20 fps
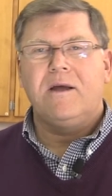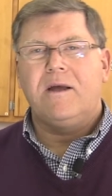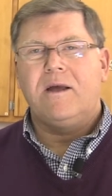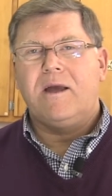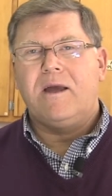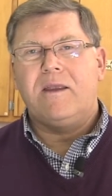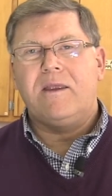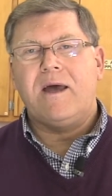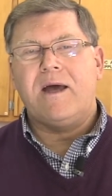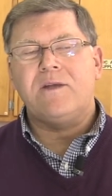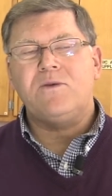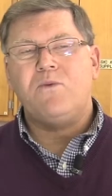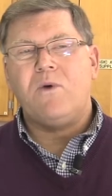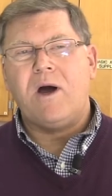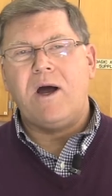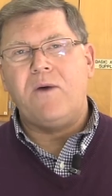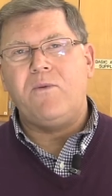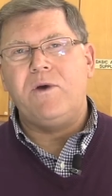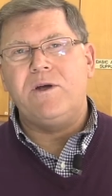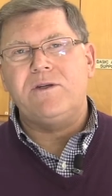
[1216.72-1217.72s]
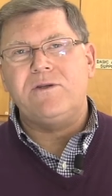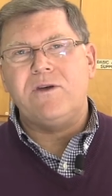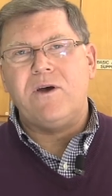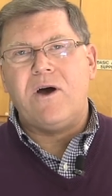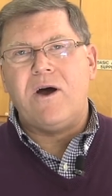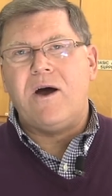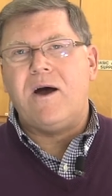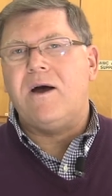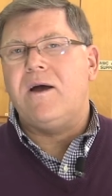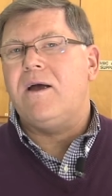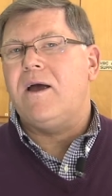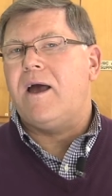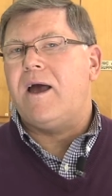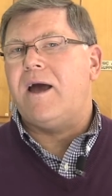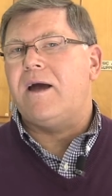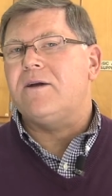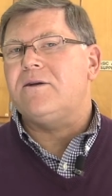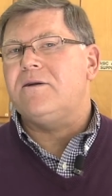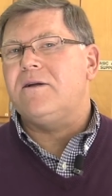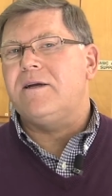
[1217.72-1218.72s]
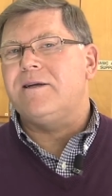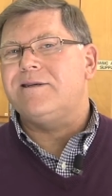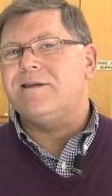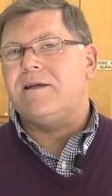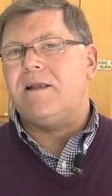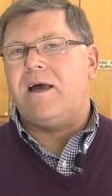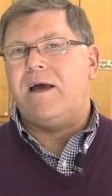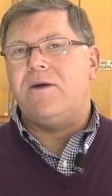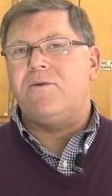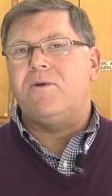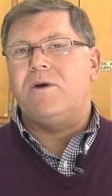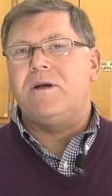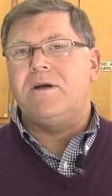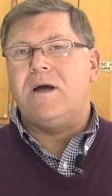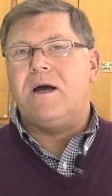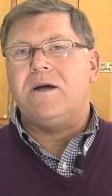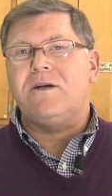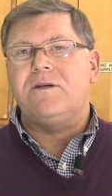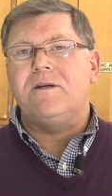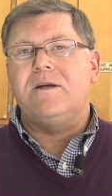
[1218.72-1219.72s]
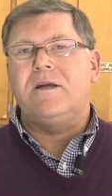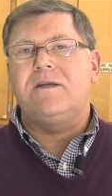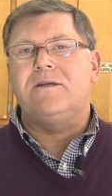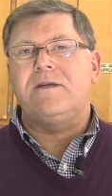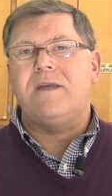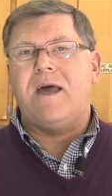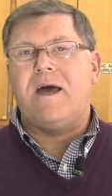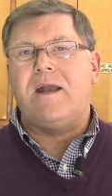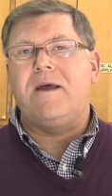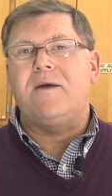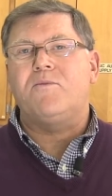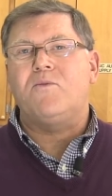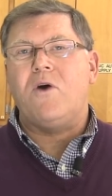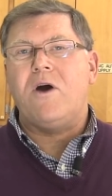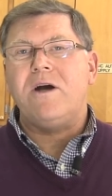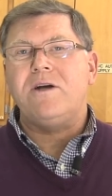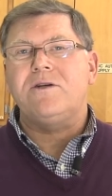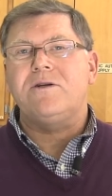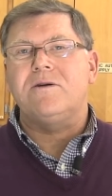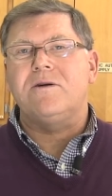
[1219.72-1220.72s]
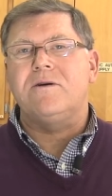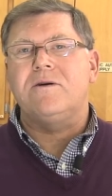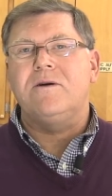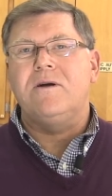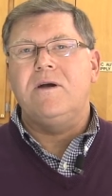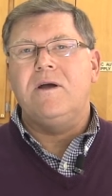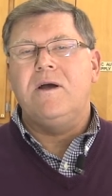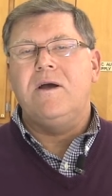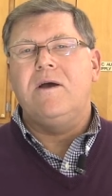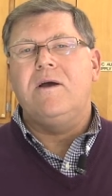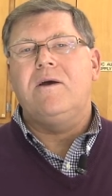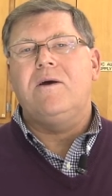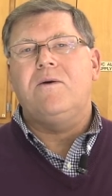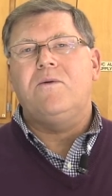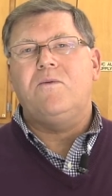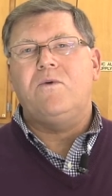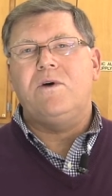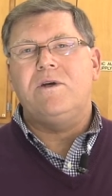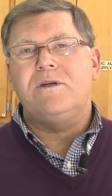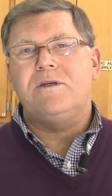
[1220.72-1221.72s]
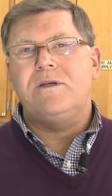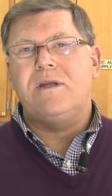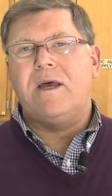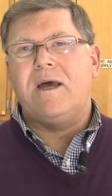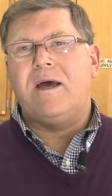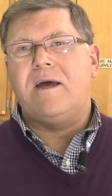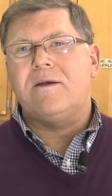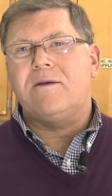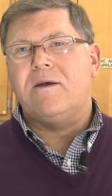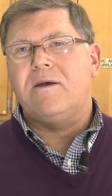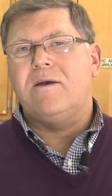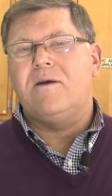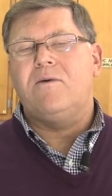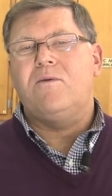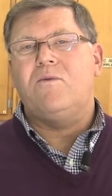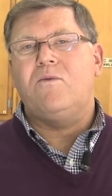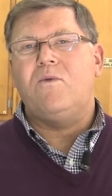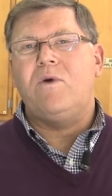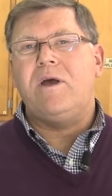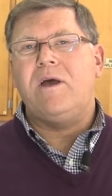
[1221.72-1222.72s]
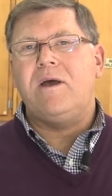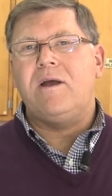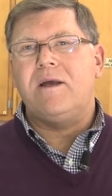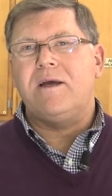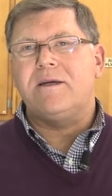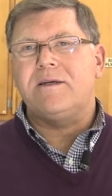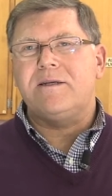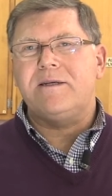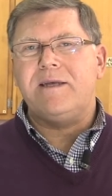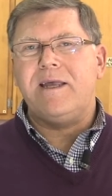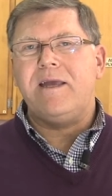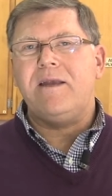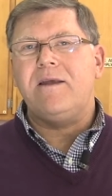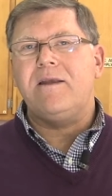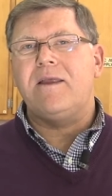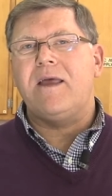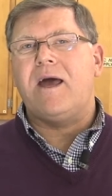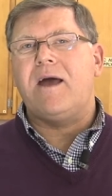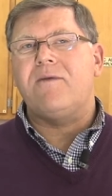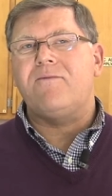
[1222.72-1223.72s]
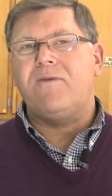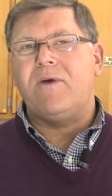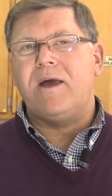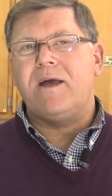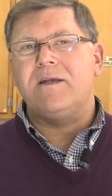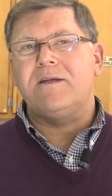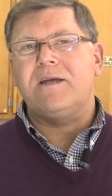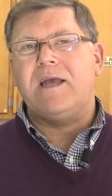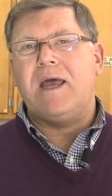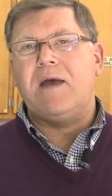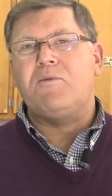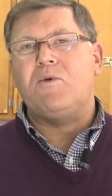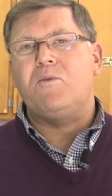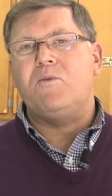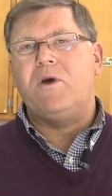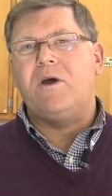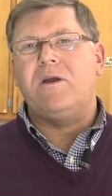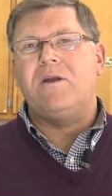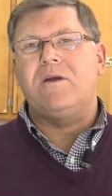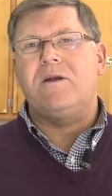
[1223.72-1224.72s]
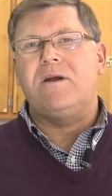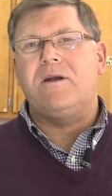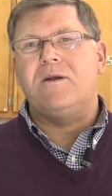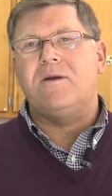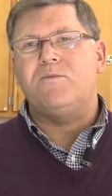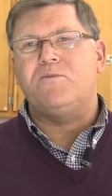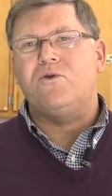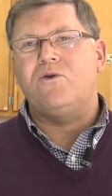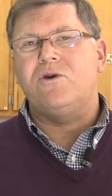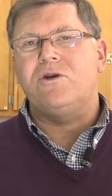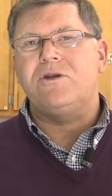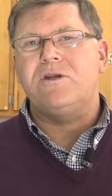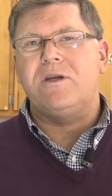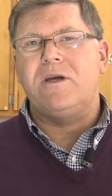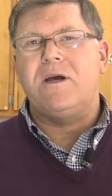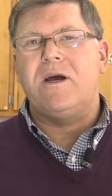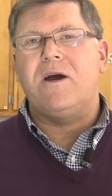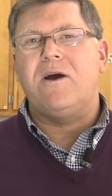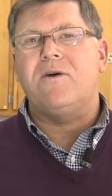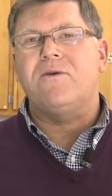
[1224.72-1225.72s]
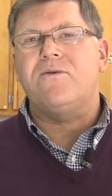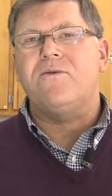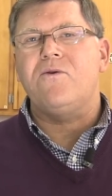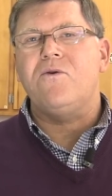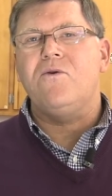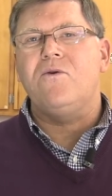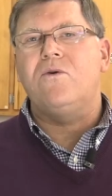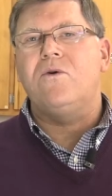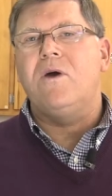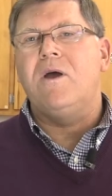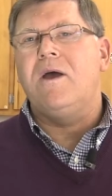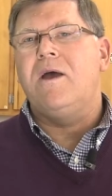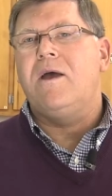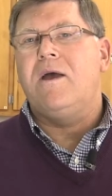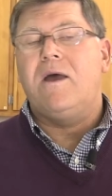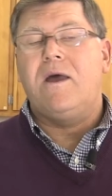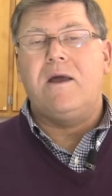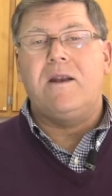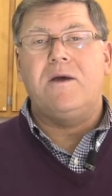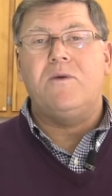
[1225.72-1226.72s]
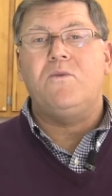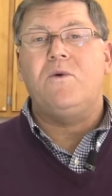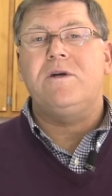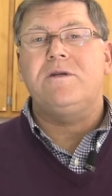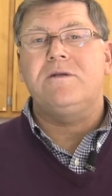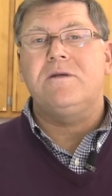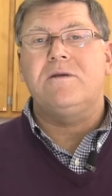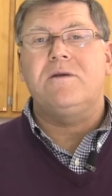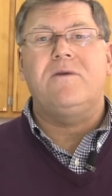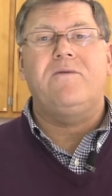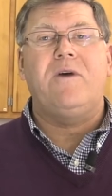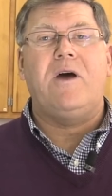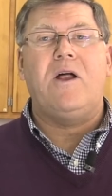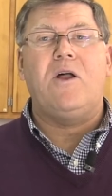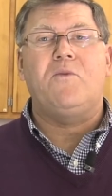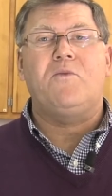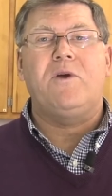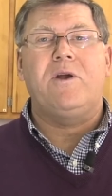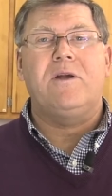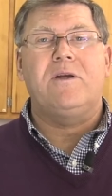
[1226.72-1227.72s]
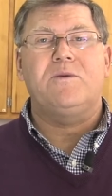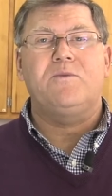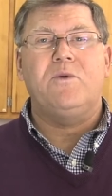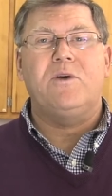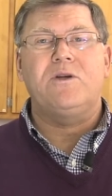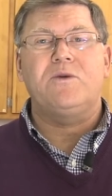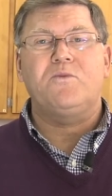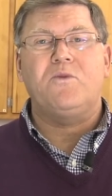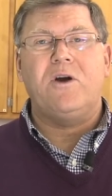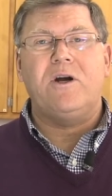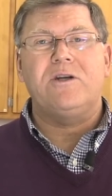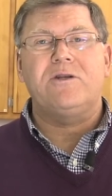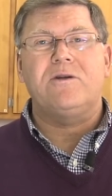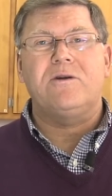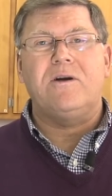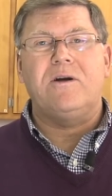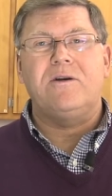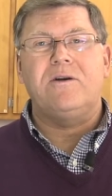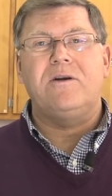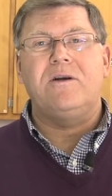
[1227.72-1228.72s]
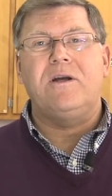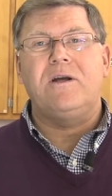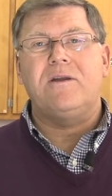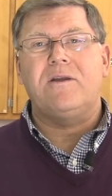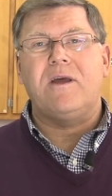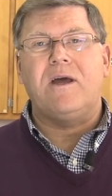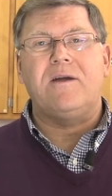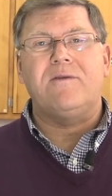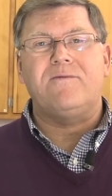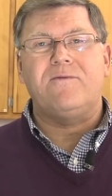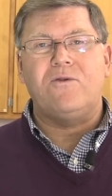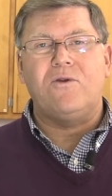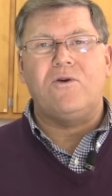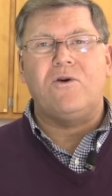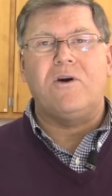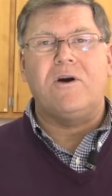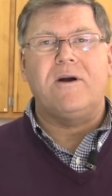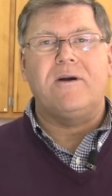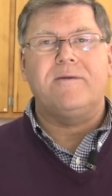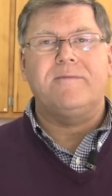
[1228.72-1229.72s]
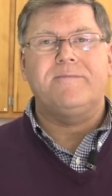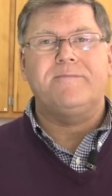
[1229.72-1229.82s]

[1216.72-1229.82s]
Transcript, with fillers: And that's why we saw actually a slight reduction in static pressure was that we had exceeded that fan's capability to push the air through and it wasn't developing as much pressure underneath that floor.